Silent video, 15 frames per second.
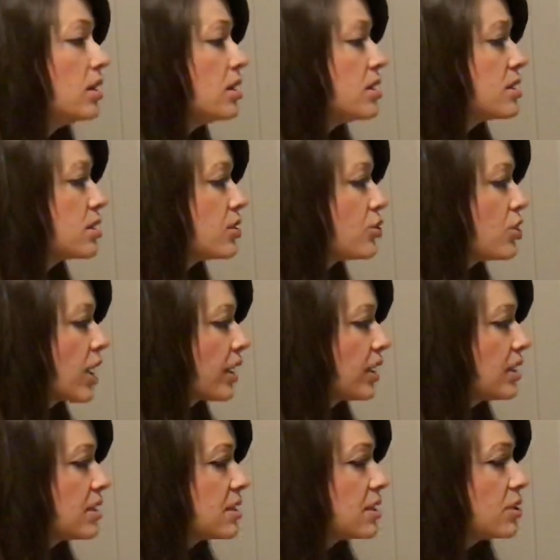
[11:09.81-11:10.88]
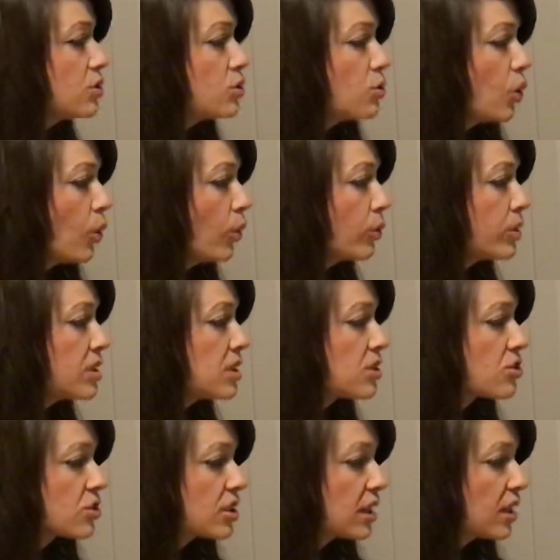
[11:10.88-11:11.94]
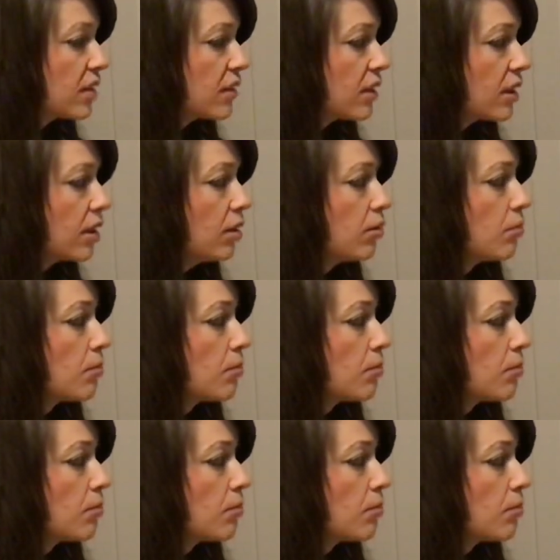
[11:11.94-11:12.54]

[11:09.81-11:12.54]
still checking to see if you owe the teachers anything.